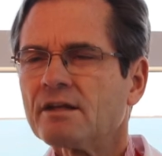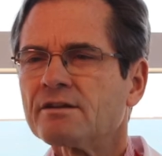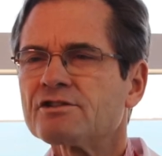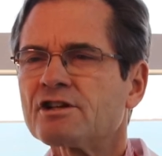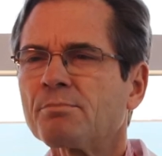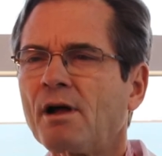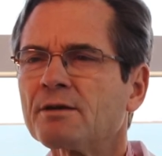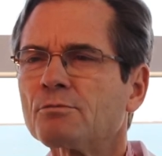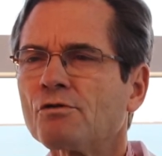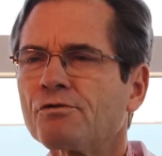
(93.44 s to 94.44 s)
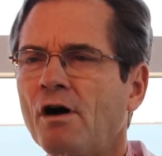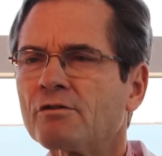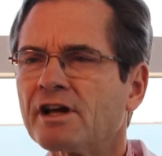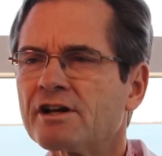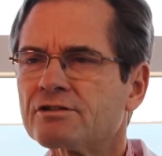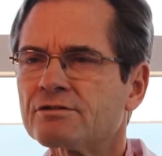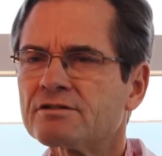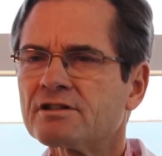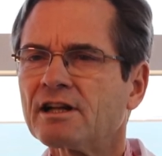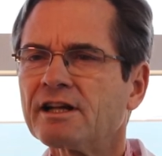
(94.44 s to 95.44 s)
The Champalimaud
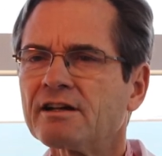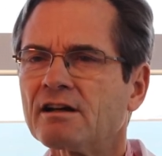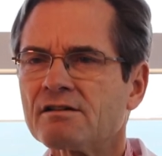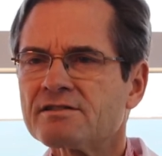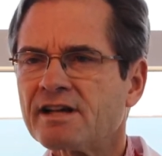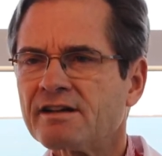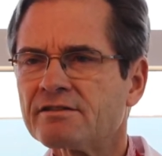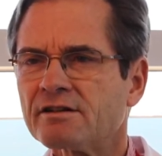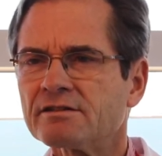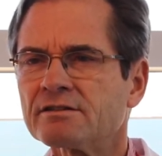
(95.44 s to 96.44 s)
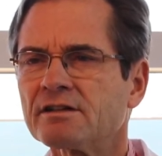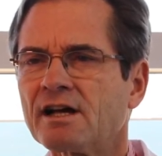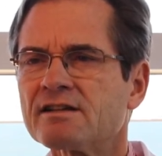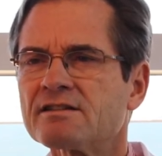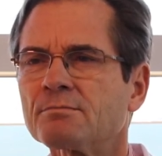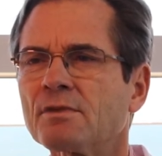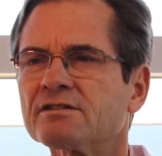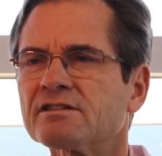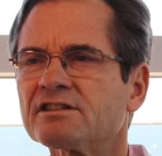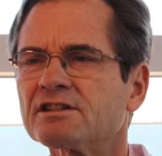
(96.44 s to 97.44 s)
Foundation's Clinical Center has a
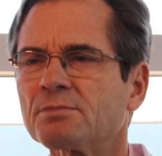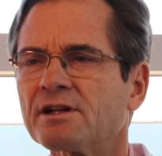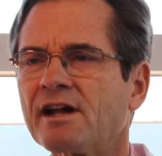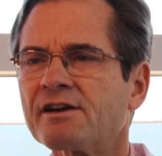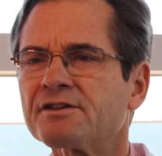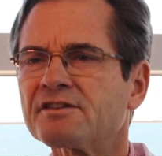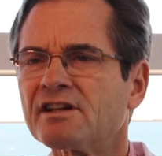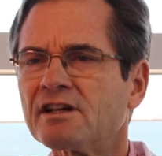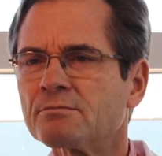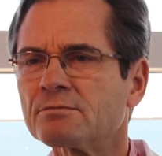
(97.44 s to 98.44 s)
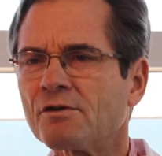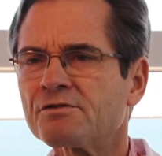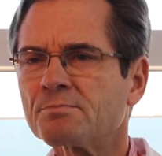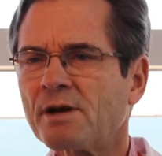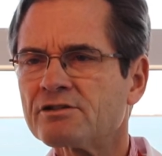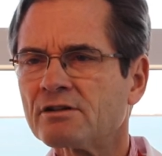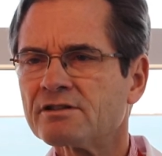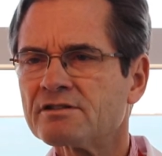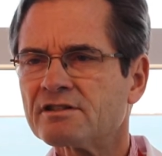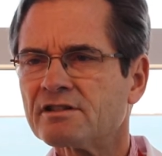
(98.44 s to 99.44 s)
multidisciplinary team of
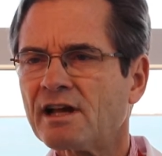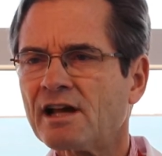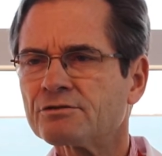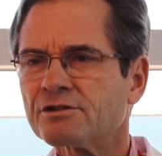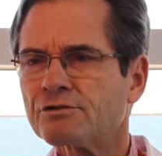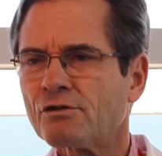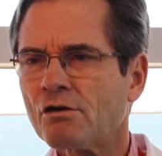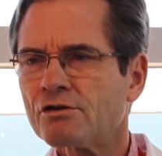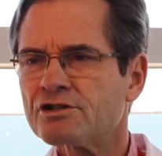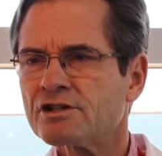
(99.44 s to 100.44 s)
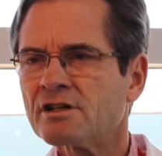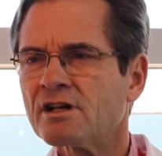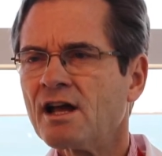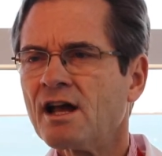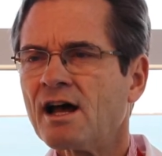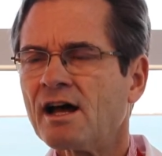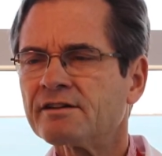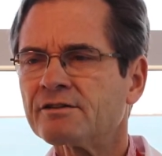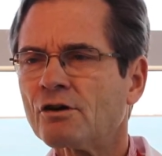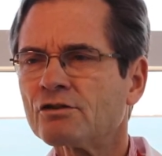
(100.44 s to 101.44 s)
specialists in gastroenterology
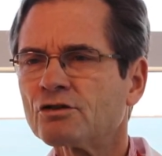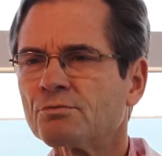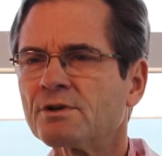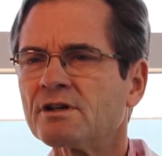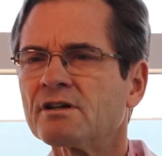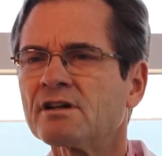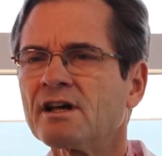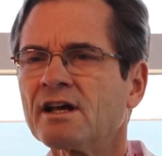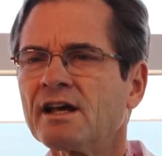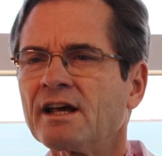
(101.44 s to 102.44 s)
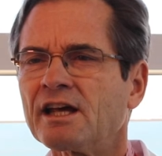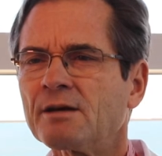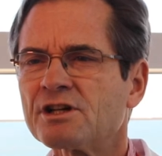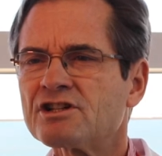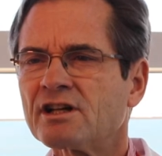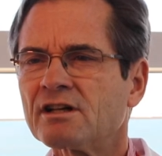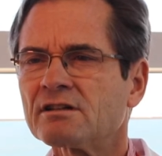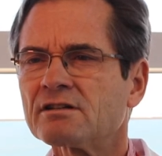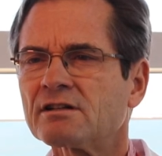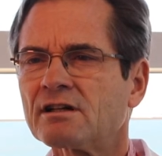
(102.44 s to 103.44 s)
and endoscopy,
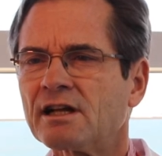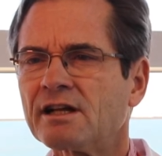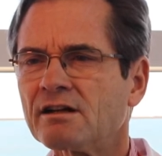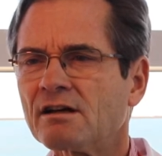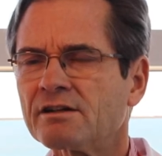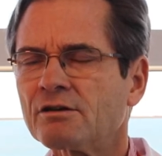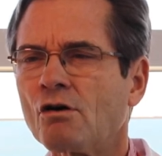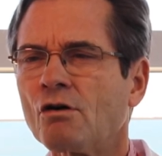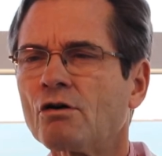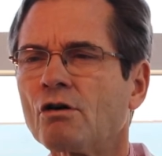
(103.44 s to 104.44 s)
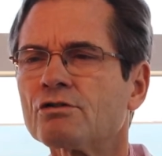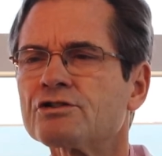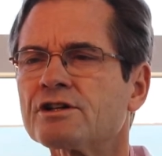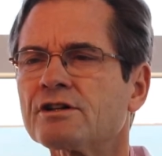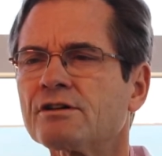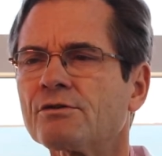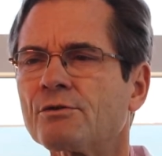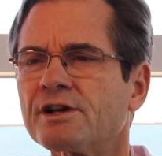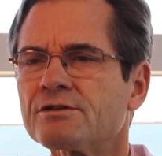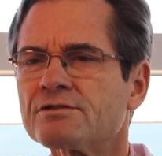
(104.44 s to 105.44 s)
imaging, clinical oncology,
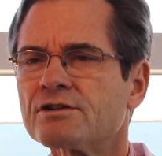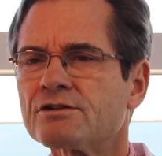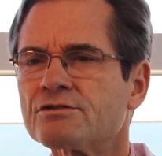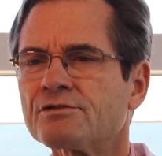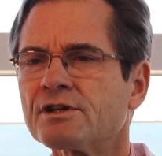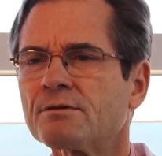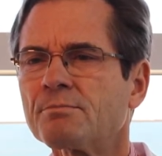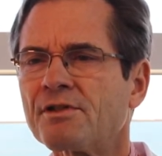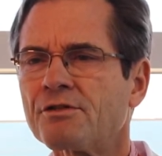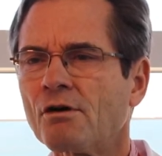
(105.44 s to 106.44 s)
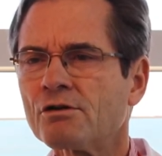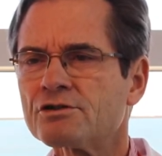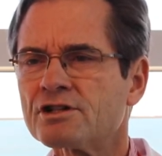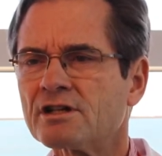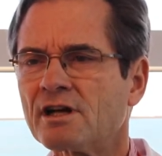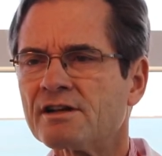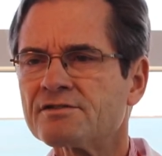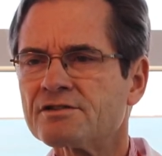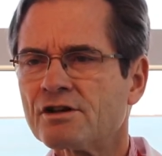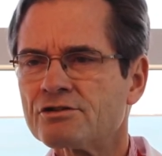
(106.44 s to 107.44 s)
radiosurgery, pathology and
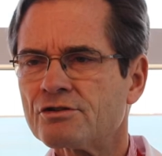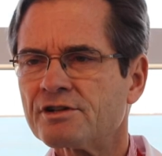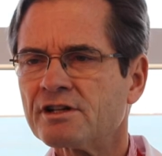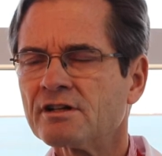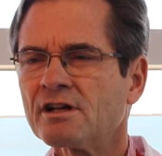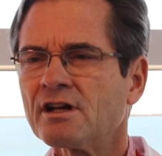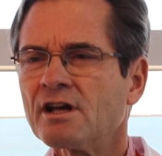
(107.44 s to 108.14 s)
surgery,